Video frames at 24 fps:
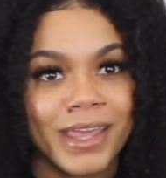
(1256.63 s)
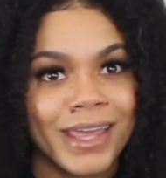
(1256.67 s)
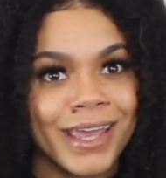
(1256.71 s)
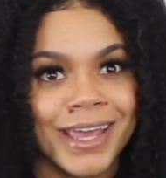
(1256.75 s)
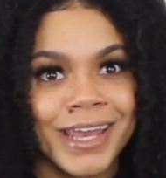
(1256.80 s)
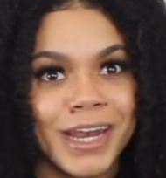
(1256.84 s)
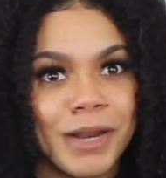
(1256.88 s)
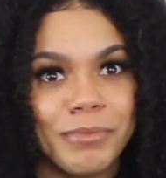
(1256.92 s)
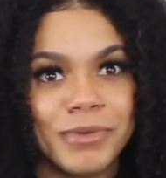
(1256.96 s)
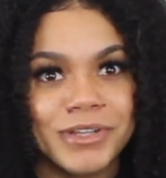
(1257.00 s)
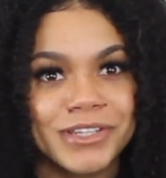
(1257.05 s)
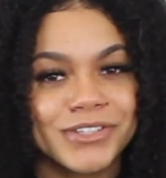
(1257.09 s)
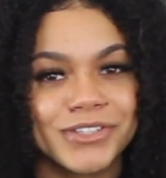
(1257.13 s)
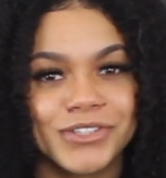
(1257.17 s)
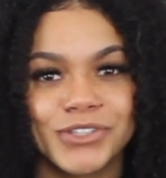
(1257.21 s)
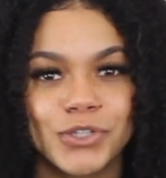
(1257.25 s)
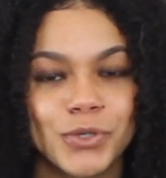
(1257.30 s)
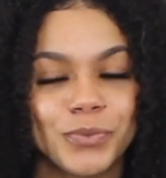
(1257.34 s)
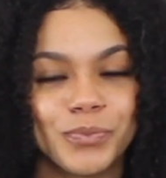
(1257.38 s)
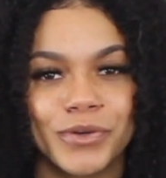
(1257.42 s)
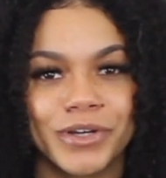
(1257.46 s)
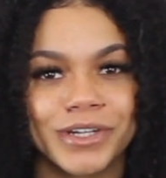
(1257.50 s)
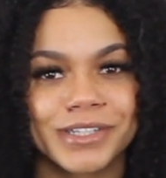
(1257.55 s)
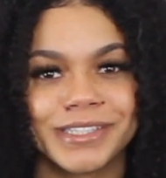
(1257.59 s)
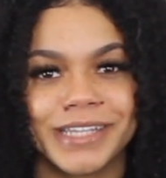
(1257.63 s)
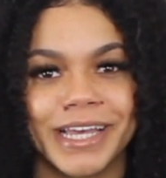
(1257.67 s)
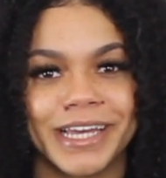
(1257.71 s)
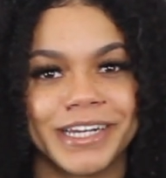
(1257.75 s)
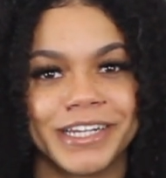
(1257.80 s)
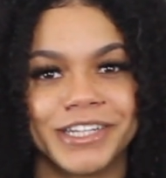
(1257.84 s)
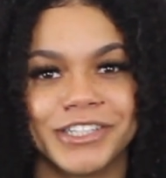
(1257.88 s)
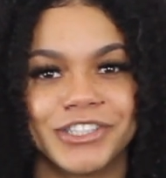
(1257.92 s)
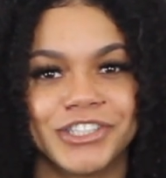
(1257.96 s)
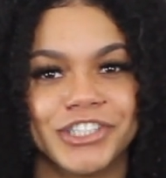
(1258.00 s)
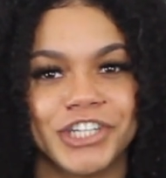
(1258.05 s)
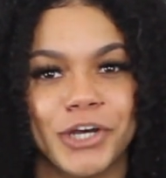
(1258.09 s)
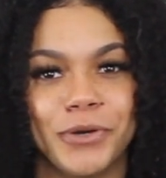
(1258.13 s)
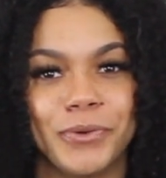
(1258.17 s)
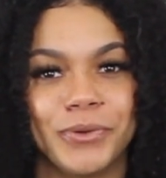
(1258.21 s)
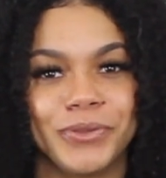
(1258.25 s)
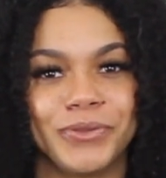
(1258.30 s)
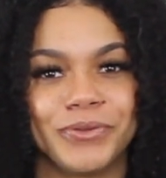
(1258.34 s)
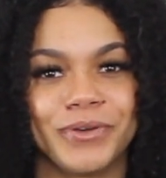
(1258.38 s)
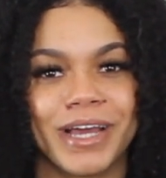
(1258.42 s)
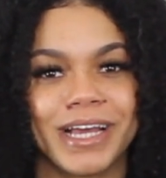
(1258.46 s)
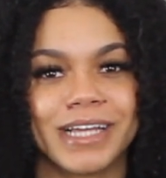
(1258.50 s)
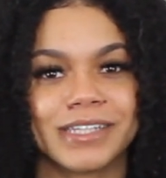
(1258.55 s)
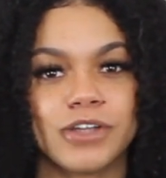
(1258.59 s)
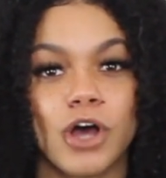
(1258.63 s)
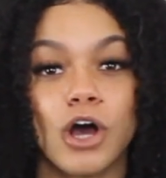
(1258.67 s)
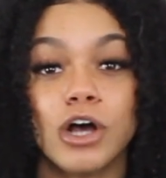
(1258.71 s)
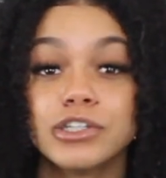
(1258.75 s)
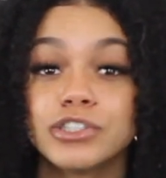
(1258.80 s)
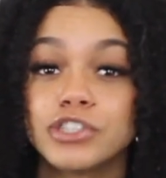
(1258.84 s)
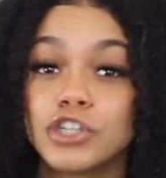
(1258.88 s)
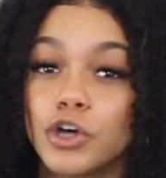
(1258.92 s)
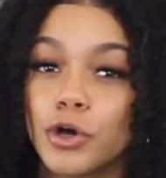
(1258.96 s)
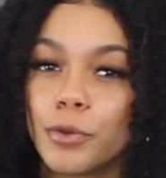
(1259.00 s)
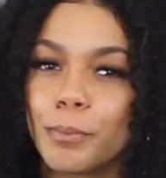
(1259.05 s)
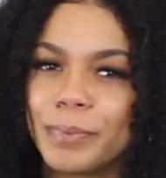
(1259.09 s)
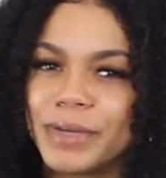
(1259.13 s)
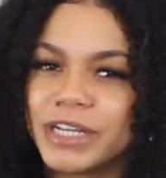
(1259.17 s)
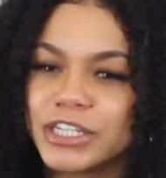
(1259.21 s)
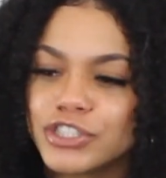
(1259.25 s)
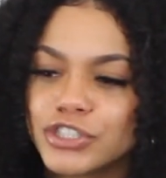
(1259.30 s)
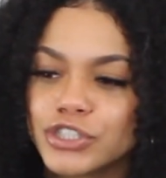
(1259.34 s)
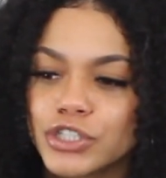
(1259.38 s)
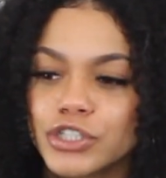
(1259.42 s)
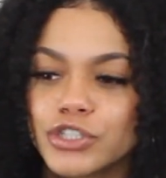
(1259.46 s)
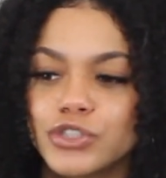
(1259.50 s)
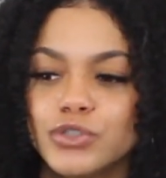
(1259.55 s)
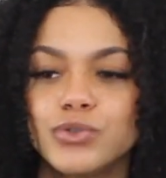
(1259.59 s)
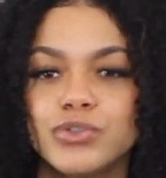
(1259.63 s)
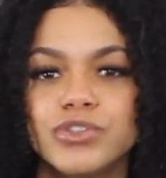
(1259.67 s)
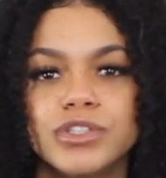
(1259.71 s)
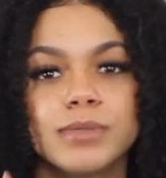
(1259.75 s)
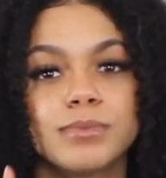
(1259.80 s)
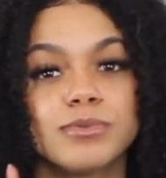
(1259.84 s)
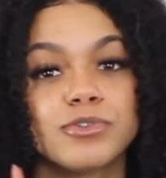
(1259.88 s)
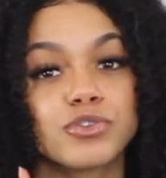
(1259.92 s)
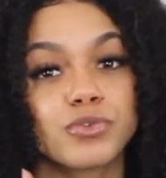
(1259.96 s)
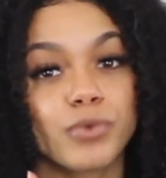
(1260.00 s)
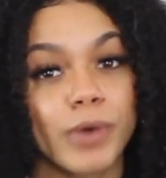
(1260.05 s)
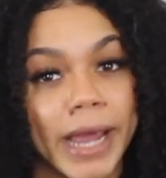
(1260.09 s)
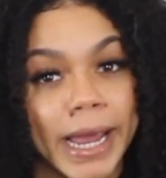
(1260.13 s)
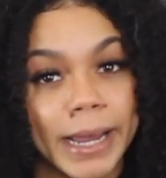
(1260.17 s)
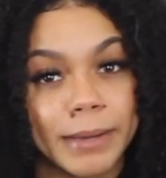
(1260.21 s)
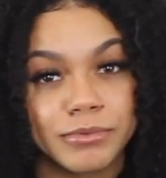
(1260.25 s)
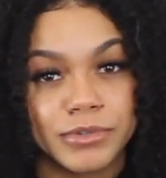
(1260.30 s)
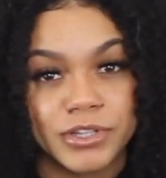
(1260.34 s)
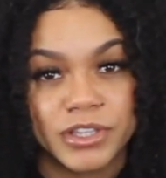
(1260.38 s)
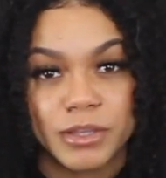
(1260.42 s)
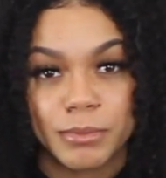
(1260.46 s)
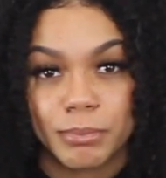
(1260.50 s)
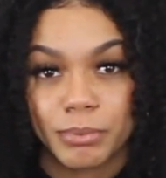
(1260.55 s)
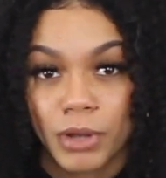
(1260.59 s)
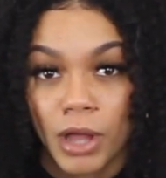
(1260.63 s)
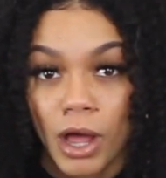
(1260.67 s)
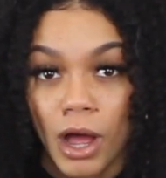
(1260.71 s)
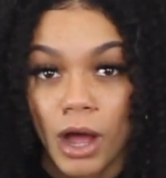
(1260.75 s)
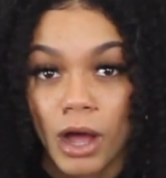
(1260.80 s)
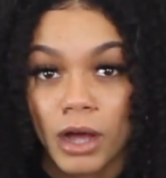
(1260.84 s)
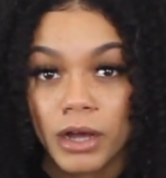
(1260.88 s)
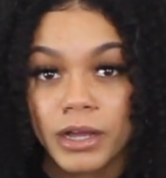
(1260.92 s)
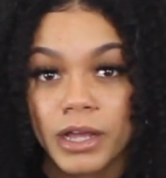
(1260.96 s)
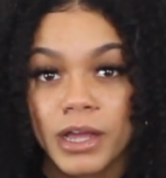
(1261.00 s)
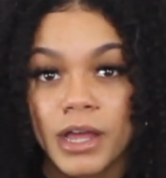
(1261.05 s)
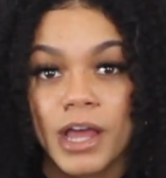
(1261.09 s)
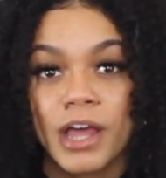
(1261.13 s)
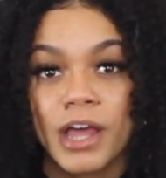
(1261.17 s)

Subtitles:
And I'm super excited to share it with you guys. Also, be sure to subscribe to the blog.